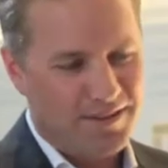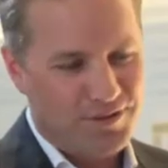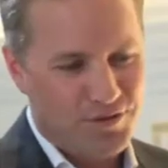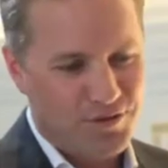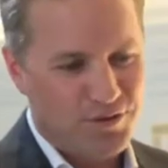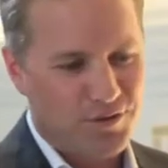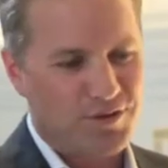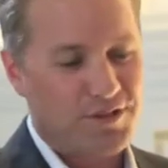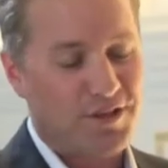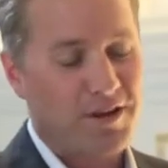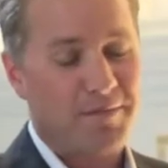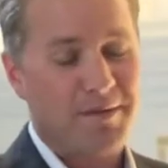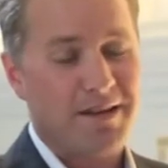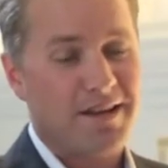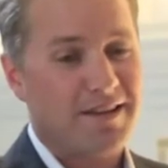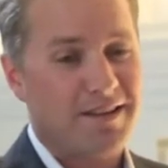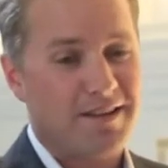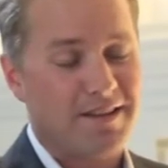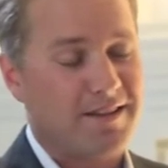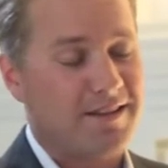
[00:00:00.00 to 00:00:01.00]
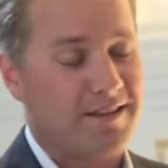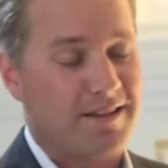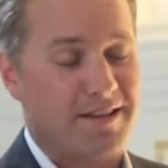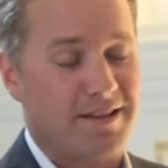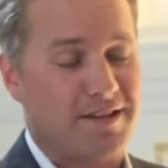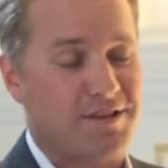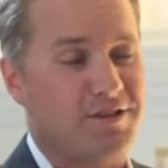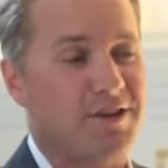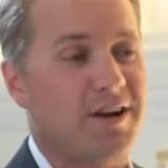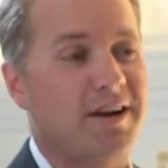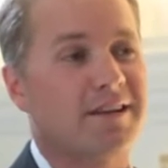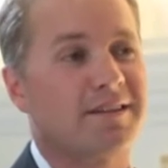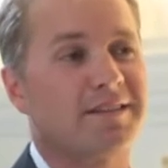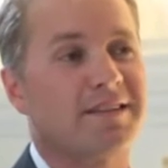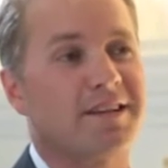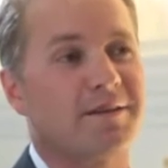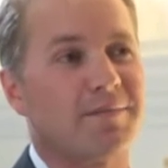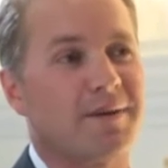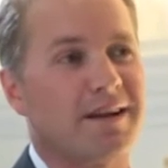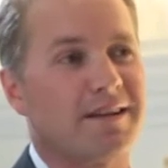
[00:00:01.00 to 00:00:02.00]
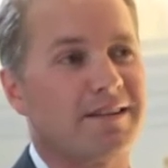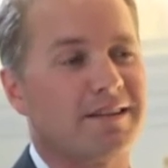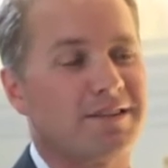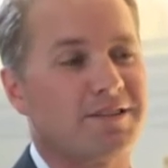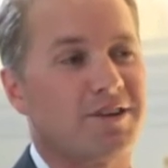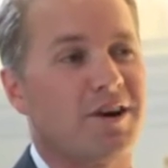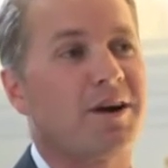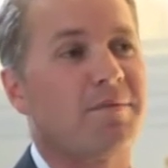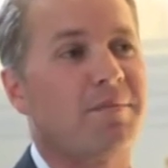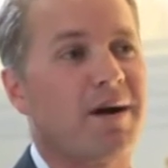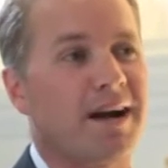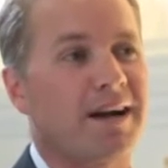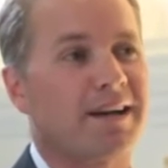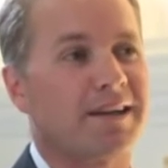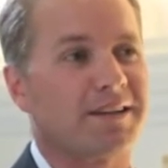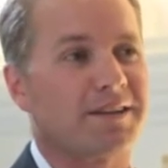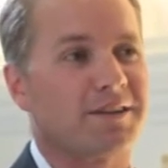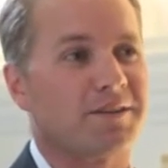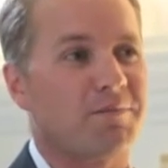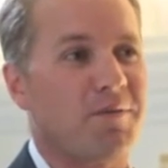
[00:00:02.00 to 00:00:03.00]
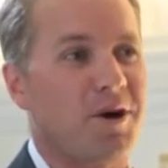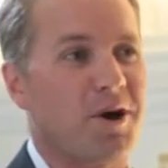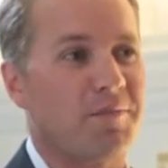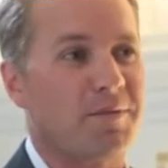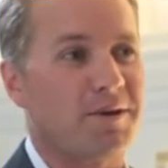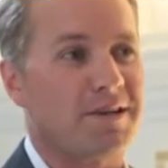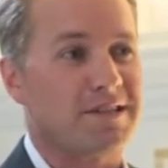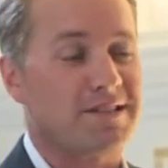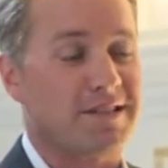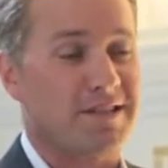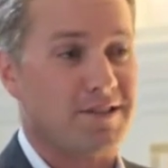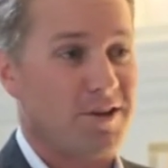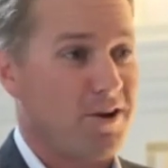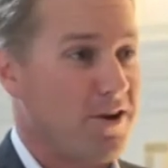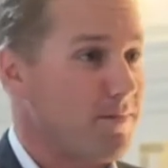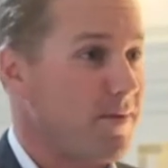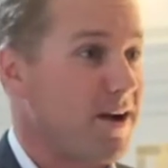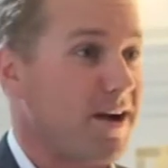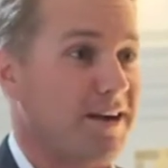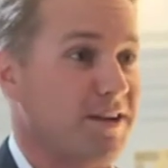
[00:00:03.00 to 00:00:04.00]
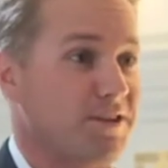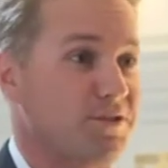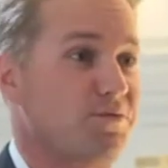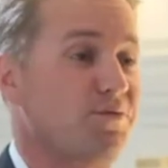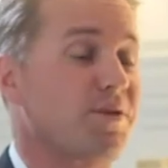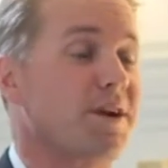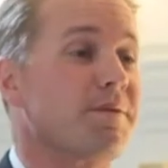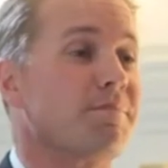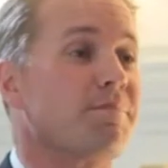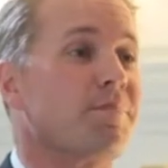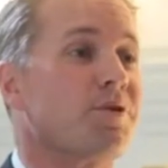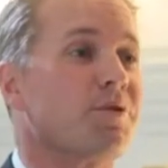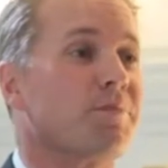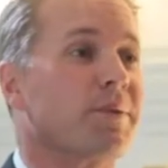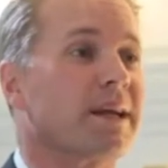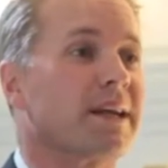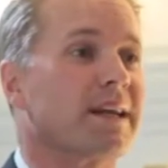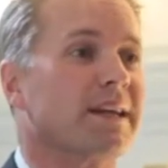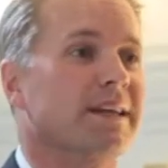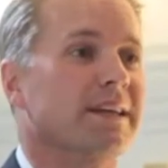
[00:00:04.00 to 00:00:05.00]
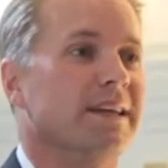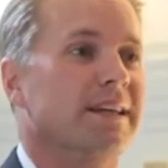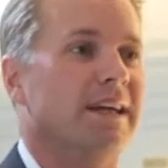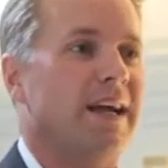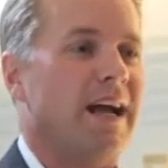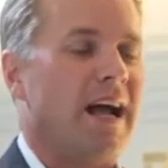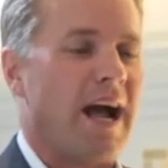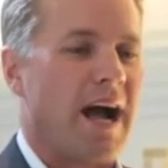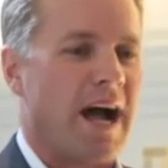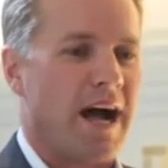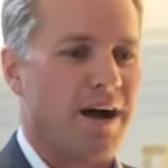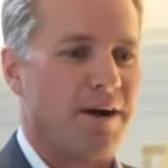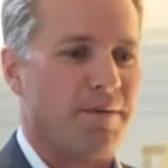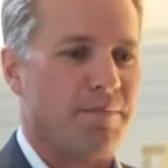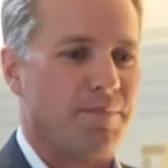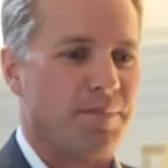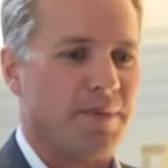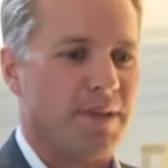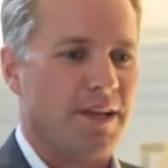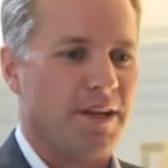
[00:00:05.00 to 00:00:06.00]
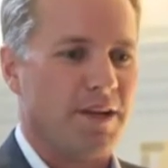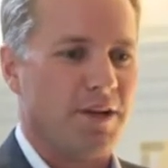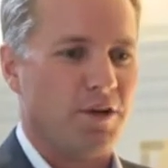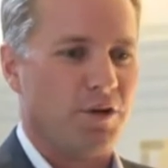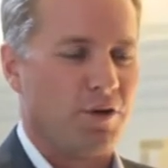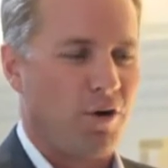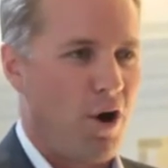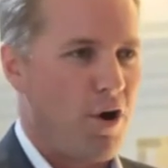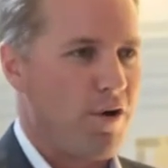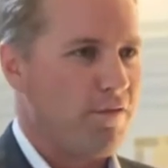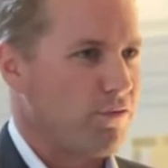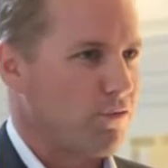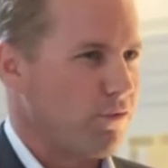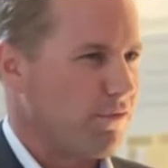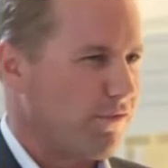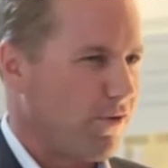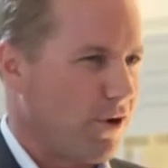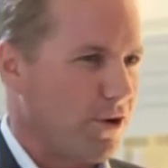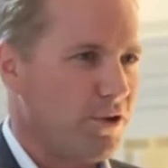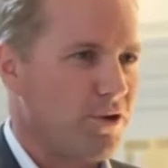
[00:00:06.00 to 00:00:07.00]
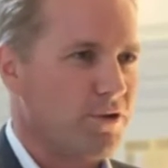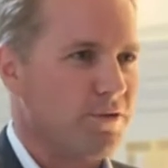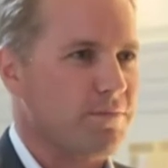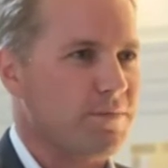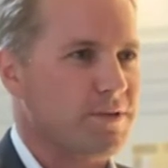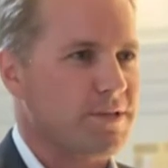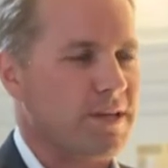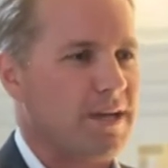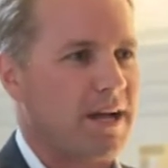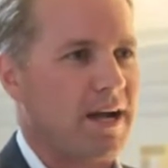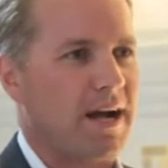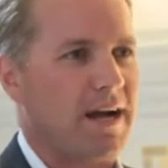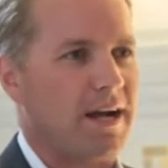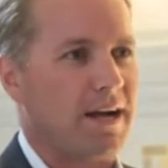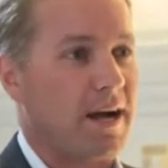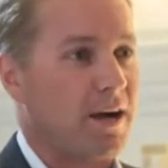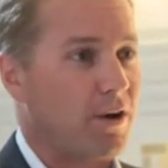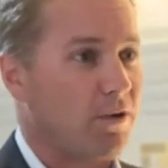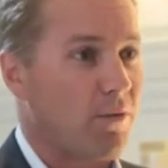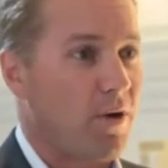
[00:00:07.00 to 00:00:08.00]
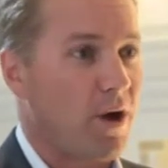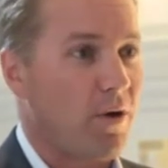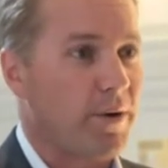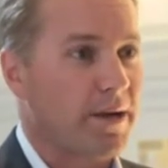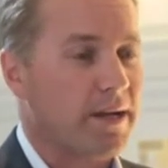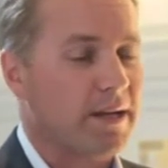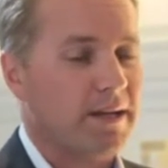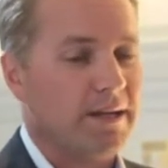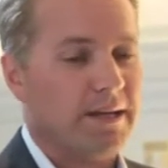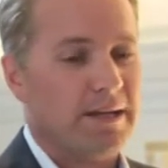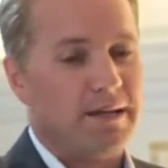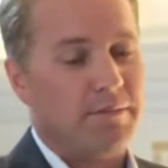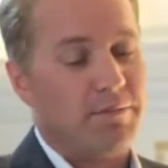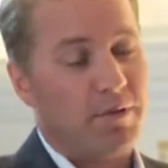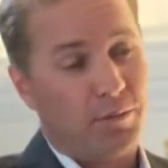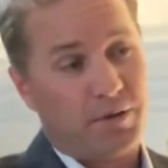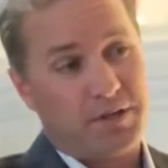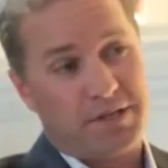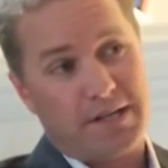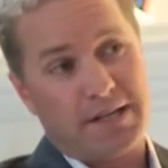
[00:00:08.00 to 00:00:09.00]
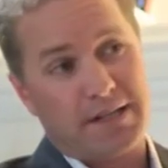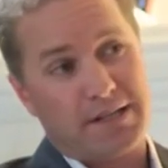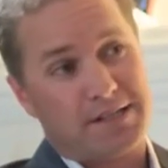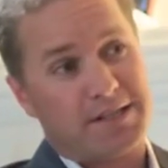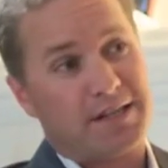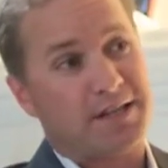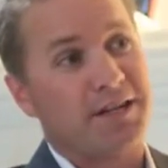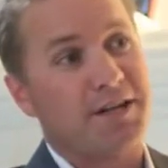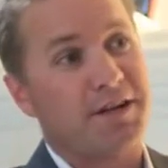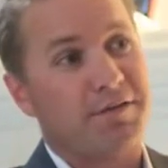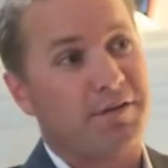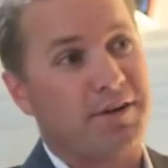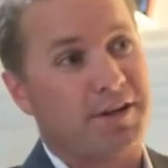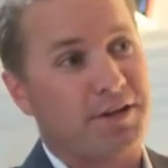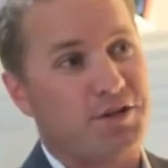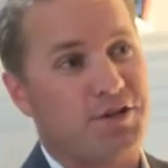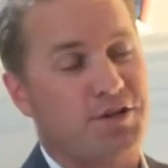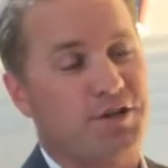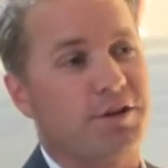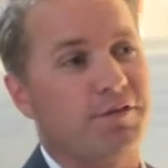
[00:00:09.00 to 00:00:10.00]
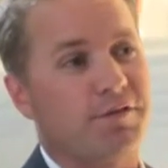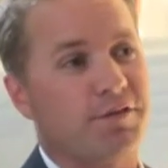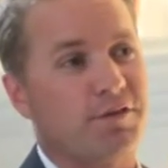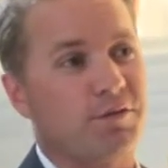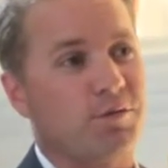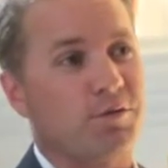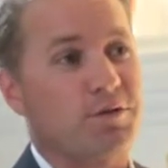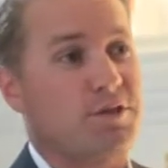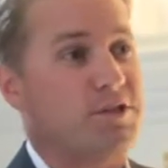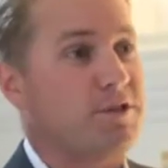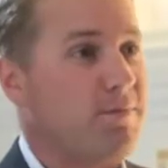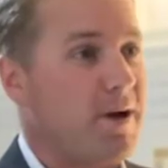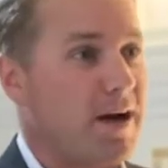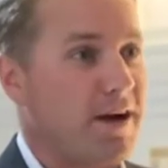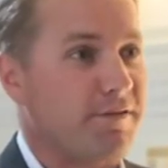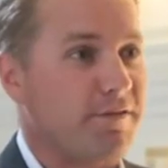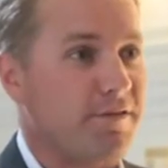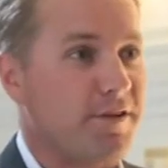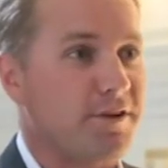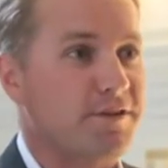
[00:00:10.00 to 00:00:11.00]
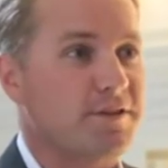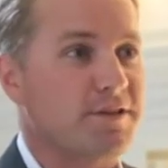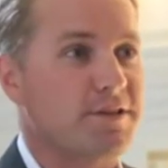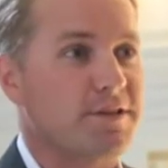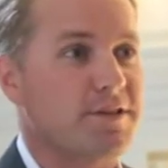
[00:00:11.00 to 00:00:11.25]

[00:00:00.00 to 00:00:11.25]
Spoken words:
Sure, so I mean the exciting thing about the Thai market at the moment is the Thai market's really booming. You know, overall volumes are growing, but we're seeing a significant shift towards smartphones.